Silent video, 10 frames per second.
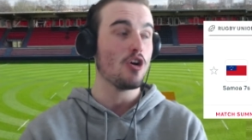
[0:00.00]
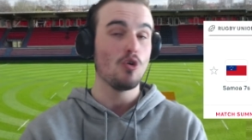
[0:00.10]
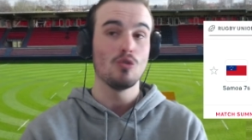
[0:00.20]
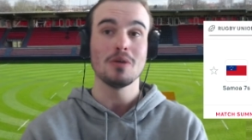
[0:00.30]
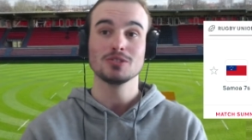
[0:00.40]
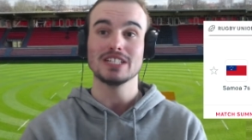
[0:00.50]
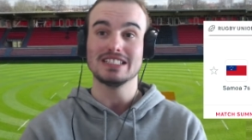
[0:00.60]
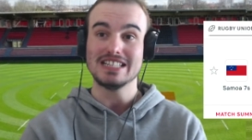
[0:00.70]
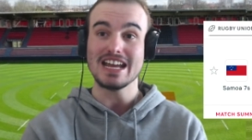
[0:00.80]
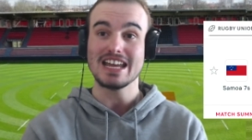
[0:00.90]
Almost a
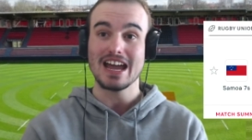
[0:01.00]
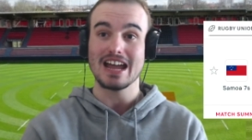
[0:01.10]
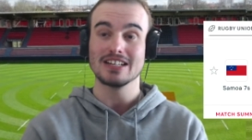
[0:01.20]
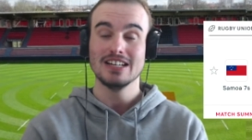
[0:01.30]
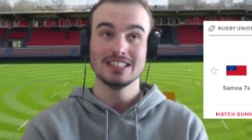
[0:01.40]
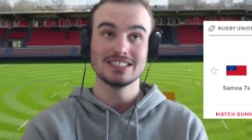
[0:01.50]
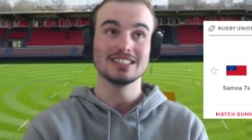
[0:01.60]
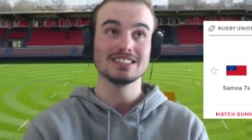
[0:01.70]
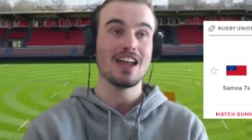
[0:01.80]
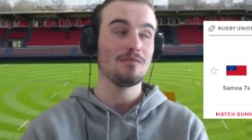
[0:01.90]
decade since
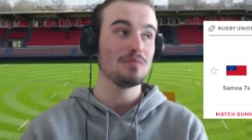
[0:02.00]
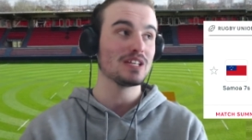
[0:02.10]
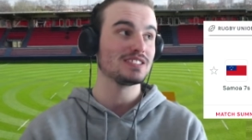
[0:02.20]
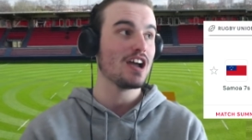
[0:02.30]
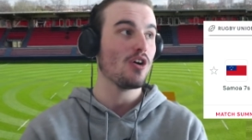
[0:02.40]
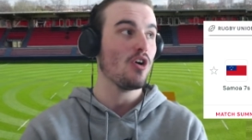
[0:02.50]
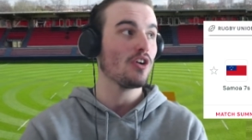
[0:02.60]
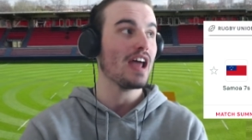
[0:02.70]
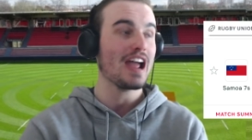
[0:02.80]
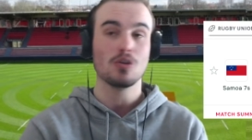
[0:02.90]
they have missed out on
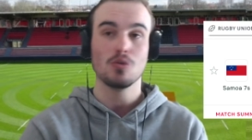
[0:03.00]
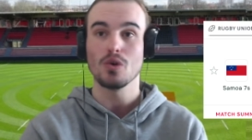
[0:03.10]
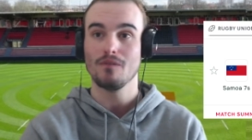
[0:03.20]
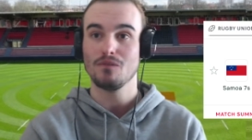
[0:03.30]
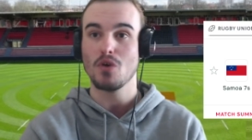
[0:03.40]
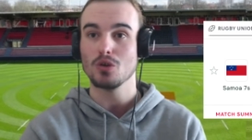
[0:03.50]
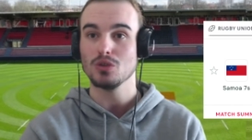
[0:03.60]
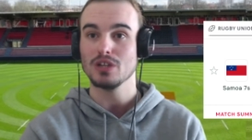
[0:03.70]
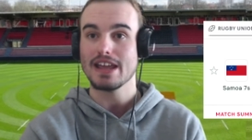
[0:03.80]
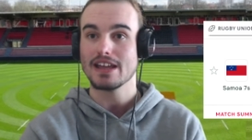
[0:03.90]
a quarterfinal
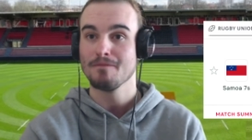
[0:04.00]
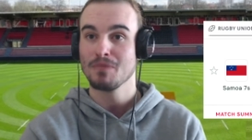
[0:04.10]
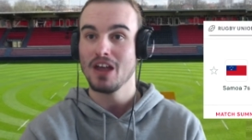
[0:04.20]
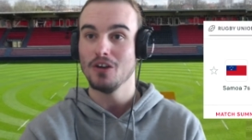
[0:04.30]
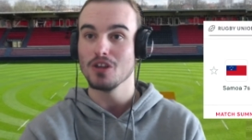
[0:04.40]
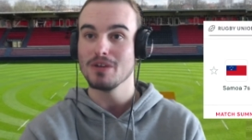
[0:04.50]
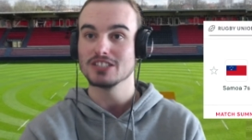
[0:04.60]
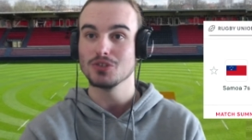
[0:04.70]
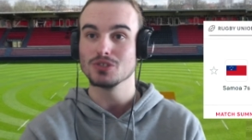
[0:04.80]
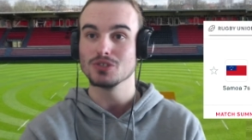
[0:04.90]
leg. And all the best
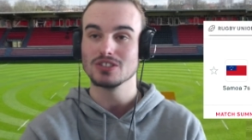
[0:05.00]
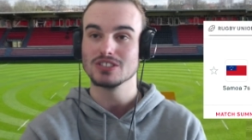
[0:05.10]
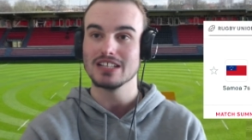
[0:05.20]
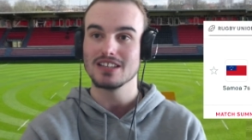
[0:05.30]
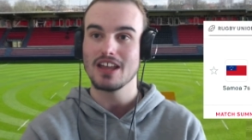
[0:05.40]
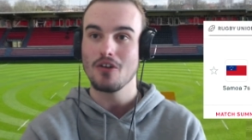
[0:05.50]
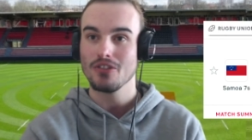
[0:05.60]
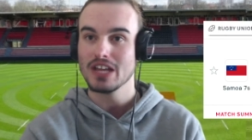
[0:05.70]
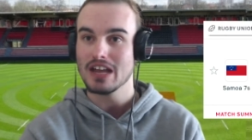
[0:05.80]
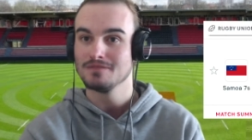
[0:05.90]
also, says Leon
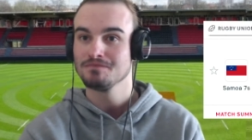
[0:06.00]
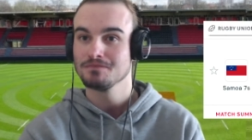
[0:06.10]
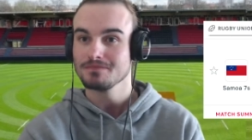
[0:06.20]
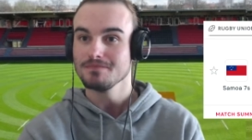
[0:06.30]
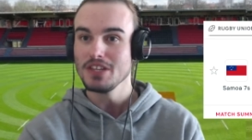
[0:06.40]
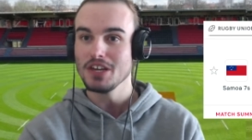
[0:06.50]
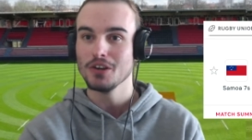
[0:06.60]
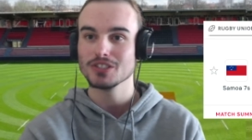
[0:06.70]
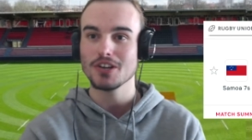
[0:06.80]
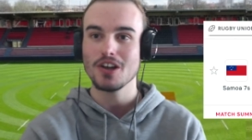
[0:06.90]
there. And
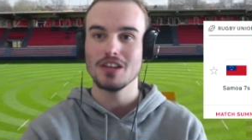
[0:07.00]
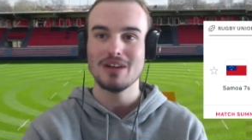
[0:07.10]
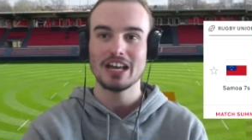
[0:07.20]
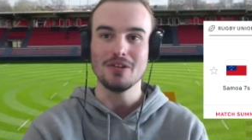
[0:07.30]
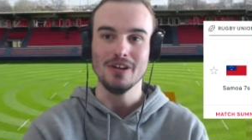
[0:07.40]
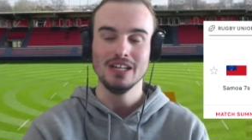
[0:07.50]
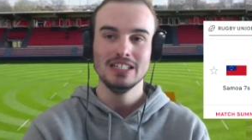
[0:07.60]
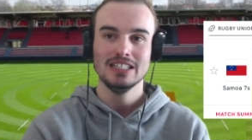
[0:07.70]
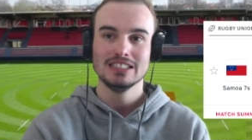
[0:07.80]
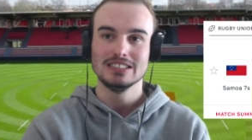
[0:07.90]
also got the Manu,
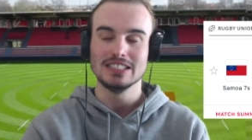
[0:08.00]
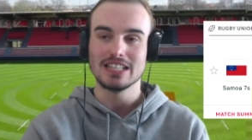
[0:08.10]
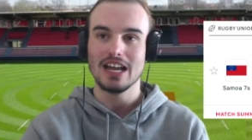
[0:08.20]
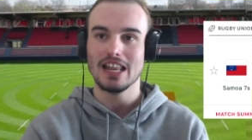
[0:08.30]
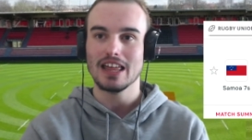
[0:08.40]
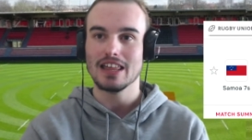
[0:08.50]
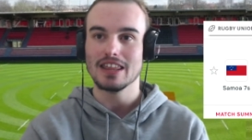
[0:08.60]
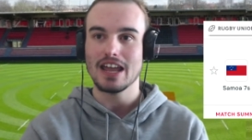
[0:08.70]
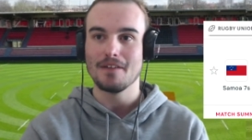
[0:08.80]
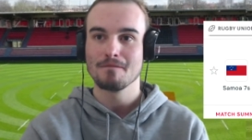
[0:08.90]
says Aya
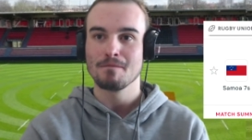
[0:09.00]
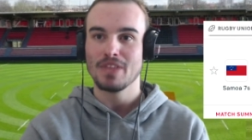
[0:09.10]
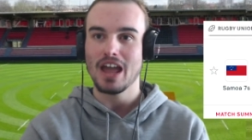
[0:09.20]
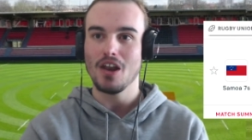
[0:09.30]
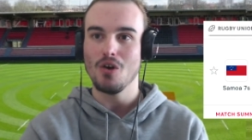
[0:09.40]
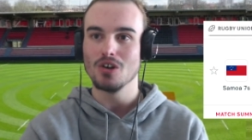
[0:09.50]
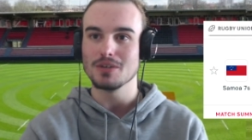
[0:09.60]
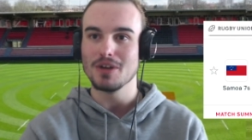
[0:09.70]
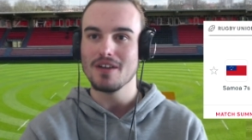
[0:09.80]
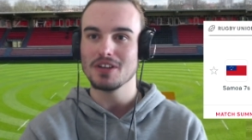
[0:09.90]
there. And also
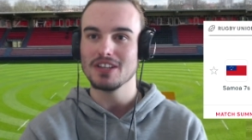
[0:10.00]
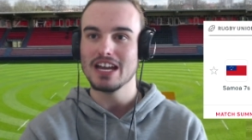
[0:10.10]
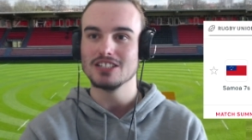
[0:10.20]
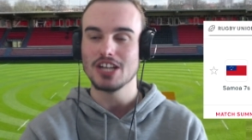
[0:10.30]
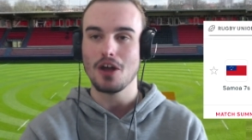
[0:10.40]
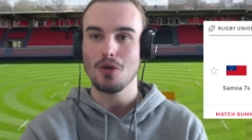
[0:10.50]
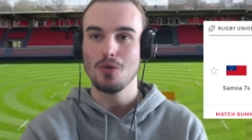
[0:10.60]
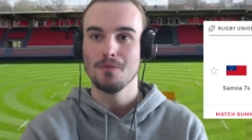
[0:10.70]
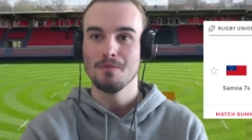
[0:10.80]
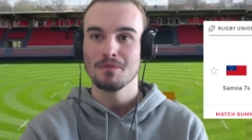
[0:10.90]
we have got the
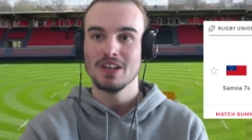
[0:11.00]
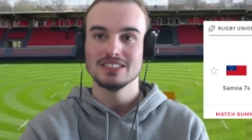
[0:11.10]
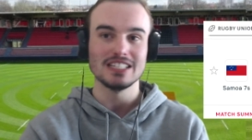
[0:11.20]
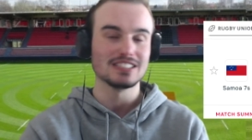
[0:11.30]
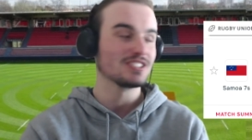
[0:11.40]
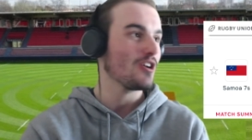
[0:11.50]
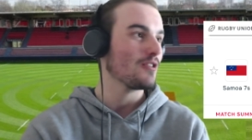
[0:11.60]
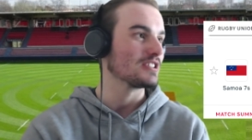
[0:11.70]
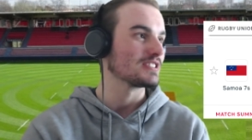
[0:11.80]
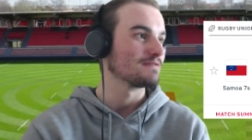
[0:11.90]
Chao, says
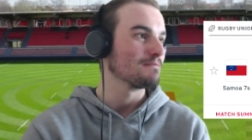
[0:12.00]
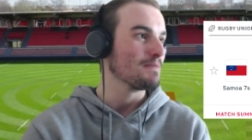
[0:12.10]
Cyrus.